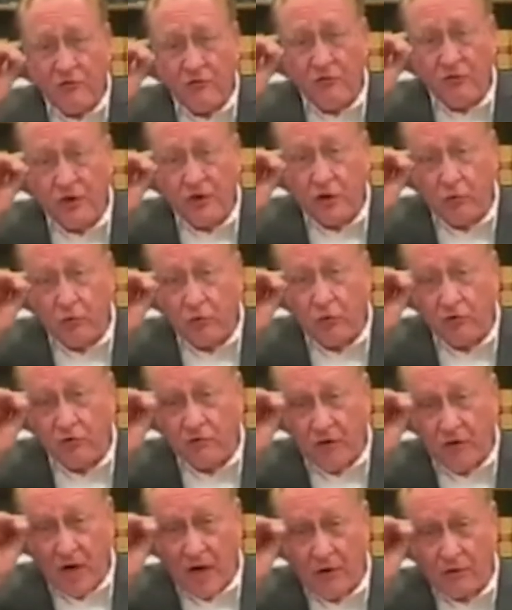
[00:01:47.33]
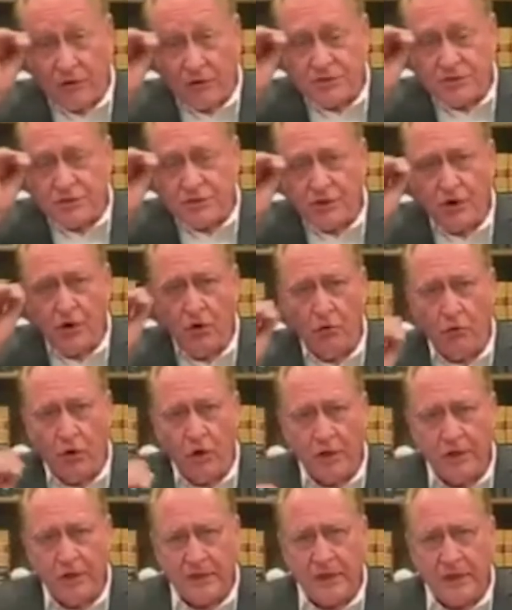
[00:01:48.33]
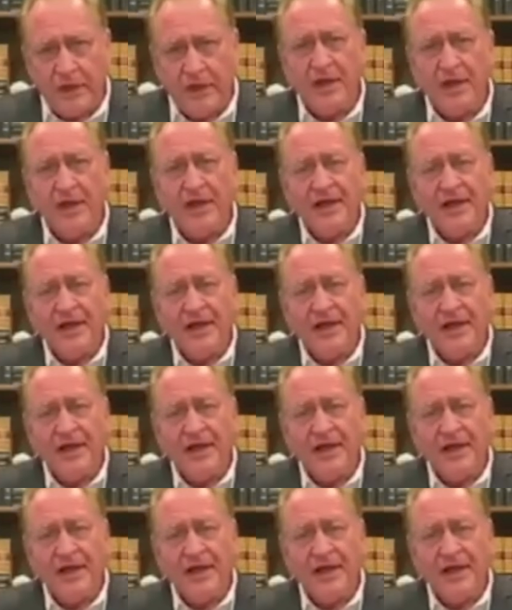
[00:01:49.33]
for the coronavirus, you know what?